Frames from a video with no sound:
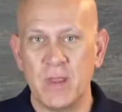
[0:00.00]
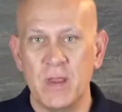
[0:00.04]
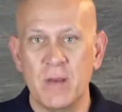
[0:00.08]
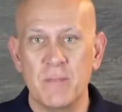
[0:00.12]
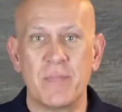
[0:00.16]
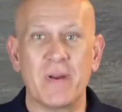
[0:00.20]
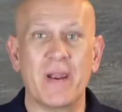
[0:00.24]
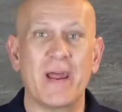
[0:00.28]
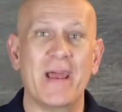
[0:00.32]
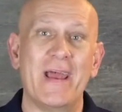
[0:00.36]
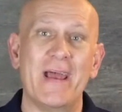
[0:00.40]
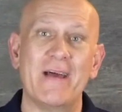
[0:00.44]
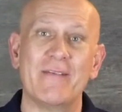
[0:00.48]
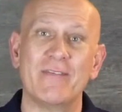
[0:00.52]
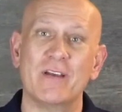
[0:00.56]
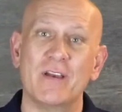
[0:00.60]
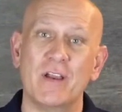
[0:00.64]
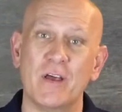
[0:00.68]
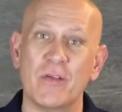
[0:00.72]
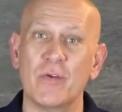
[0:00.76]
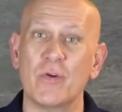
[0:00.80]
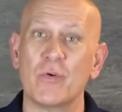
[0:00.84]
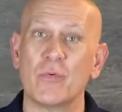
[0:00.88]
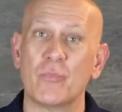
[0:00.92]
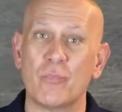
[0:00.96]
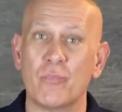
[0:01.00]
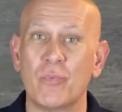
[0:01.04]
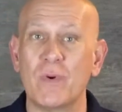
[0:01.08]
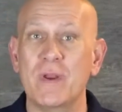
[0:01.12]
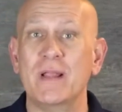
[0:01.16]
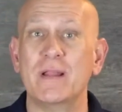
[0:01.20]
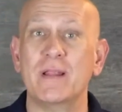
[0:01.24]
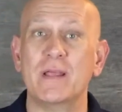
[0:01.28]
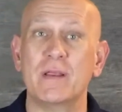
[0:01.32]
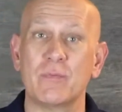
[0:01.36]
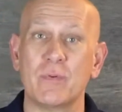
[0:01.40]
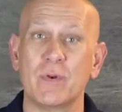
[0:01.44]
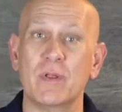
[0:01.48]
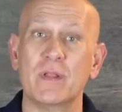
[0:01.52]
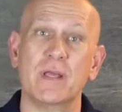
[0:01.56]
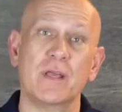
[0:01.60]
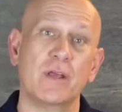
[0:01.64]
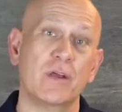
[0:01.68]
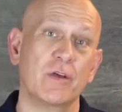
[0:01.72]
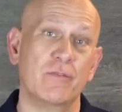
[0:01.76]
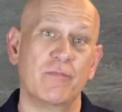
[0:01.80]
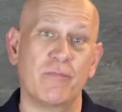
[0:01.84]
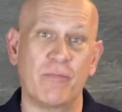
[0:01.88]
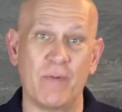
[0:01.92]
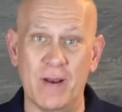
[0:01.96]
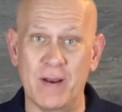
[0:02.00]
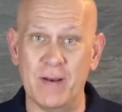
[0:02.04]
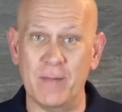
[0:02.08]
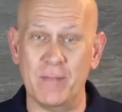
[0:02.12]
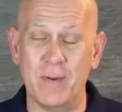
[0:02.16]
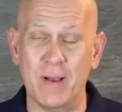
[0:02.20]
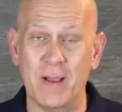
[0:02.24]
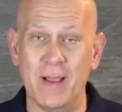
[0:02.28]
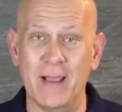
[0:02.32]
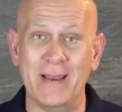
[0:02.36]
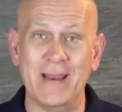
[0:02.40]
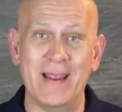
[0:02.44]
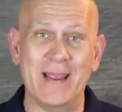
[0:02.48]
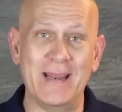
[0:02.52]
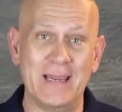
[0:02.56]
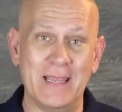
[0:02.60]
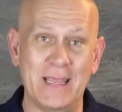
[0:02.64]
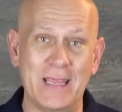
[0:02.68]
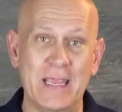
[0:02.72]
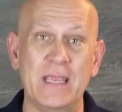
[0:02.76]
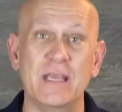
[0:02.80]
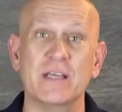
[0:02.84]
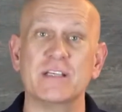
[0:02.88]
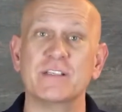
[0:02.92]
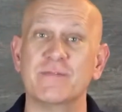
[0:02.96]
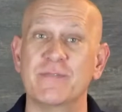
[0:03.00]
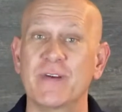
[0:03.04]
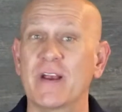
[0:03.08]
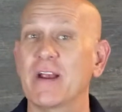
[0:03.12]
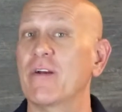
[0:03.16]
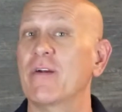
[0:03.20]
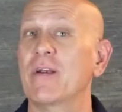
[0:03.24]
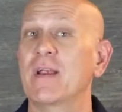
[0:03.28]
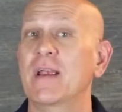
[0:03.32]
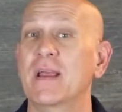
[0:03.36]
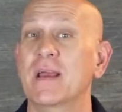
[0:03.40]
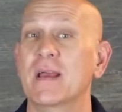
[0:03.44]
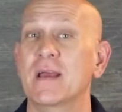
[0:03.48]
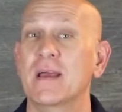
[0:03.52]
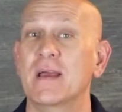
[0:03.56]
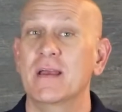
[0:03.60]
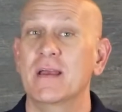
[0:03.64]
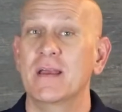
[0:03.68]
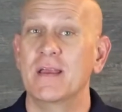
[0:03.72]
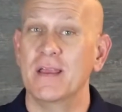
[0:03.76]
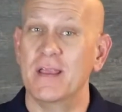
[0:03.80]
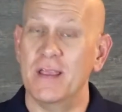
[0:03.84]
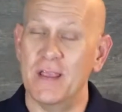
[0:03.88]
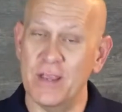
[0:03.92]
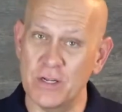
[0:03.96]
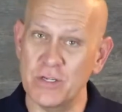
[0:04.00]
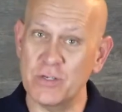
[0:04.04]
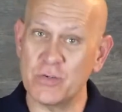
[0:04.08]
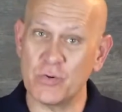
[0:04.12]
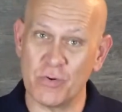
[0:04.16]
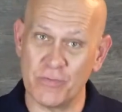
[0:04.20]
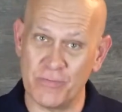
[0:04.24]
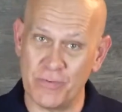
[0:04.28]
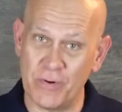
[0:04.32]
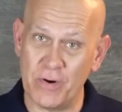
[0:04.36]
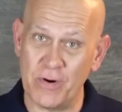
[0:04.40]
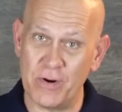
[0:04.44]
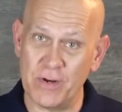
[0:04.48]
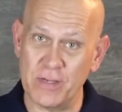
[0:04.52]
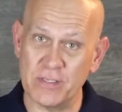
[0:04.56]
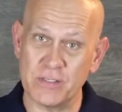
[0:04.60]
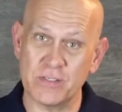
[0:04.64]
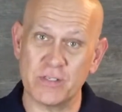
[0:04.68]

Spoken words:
But I have another really, really good friend of mine, and he is very introverted.